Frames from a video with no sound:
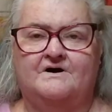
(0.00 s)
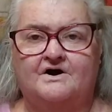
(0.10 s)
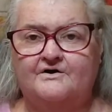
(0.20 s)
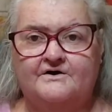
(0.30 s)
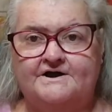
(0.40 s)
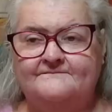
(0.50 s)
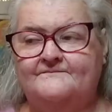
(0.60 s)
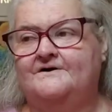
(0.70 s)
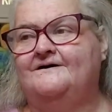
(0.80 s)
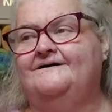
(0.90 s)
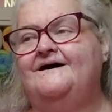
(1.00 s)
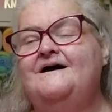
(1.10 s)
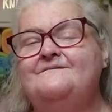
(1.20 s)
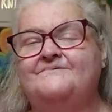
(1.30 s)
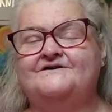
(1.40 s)
hungry.
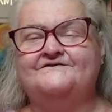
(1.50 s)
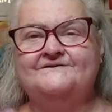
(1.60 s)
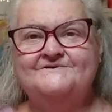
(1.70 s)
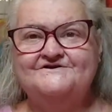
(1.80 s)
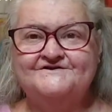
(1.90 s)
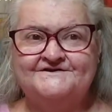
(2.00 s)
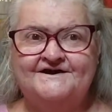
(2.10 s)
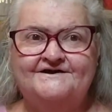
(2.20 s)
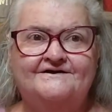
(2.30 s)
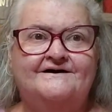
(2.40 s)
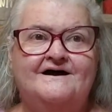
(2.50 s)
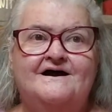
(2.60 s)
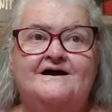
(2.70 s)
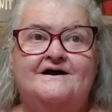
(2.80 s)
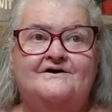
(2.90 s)
Because let me just tell you,
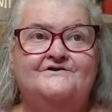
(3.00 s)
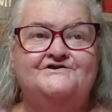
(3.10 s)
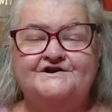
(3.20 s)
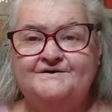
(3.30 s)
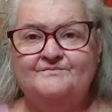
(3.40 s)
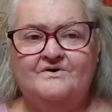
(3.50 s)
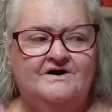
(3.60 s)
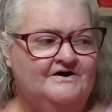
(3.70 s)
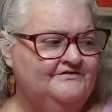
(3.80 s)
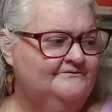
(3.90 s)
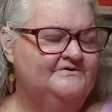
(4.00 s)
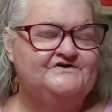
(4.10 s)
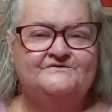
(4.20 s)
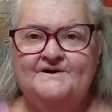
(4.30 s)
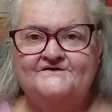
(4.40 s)
chicken broth, which
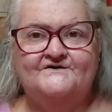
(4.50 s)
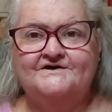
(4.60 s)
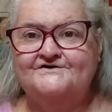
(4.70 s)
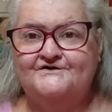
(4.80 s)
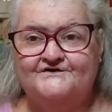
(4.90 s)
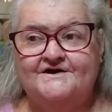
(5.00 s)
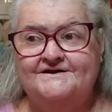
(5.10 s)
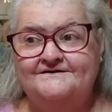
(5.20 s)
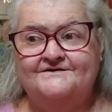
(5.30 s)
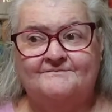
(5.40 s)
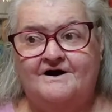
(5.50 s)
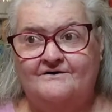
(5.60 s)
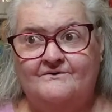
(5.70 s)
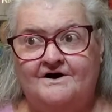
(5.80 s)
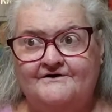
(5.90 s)
is basically just eating some
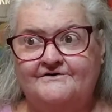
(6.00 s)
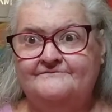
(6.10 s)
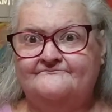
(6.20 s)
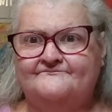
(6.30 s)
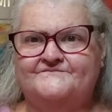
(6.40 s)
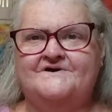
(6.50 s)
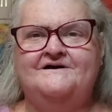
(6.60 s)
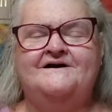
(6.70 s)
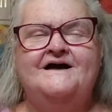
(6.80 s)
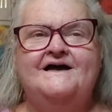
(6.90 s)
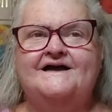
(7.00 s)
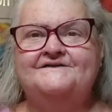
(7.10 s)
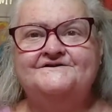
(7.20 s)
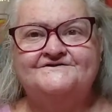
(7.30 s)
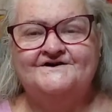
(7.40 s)
hot water,
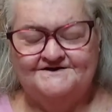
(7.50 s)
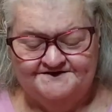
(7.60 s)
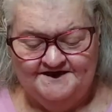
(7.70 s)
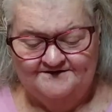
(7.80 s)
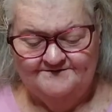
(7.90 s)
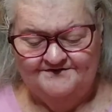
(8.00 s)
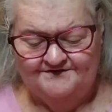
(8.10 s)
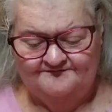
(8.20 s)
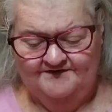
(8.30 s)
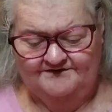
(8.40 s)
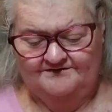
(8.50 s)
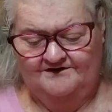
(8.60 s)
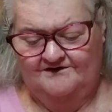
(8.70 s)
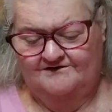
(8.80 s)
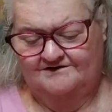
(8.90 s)
it does not stay with you very
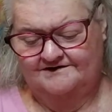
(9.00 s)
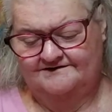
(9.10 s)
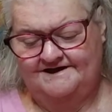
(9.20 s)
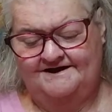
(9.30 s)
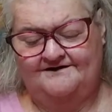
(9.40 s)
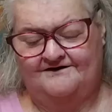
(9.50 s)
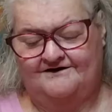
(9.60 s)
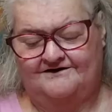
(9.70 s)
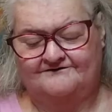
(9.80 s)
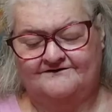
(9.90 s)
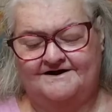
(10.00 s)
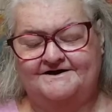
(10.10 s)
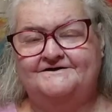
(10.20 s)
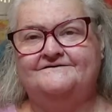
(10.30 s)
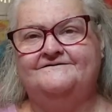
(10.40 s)
long at all,
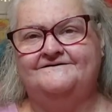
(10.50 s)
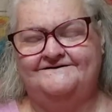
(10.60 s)
right?